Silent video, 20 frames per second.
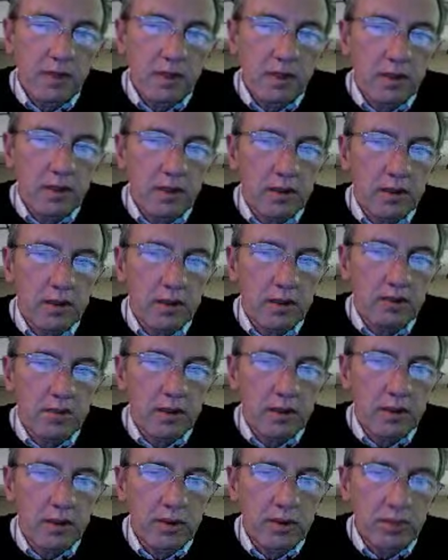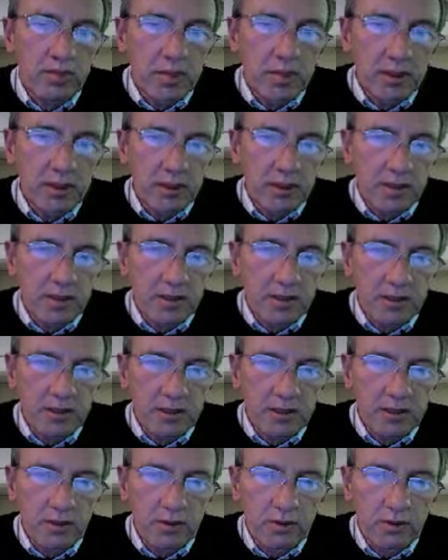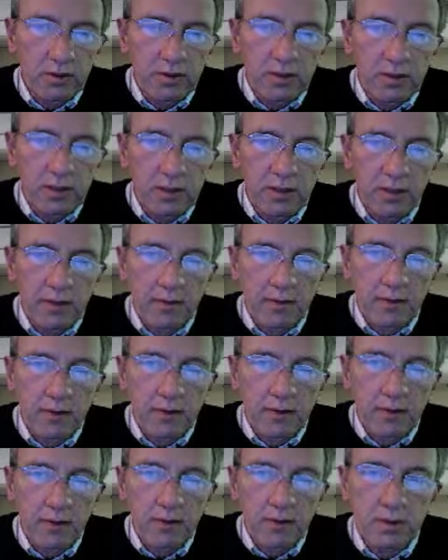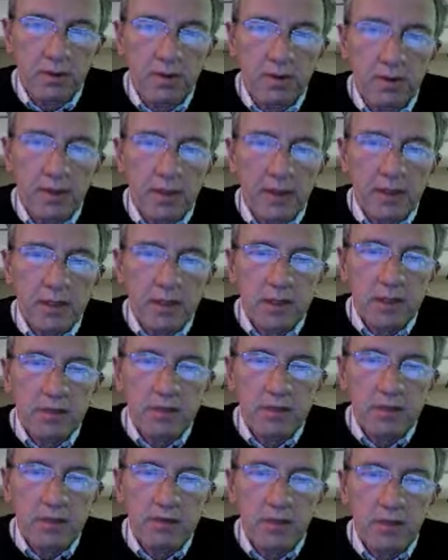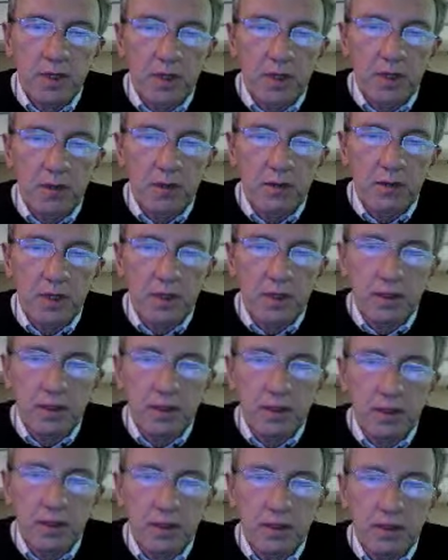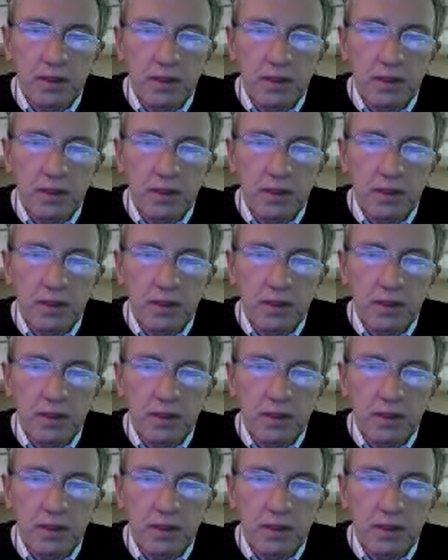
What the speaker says: and a number of the basic things that we will cover. So just wanted to make you aware of this.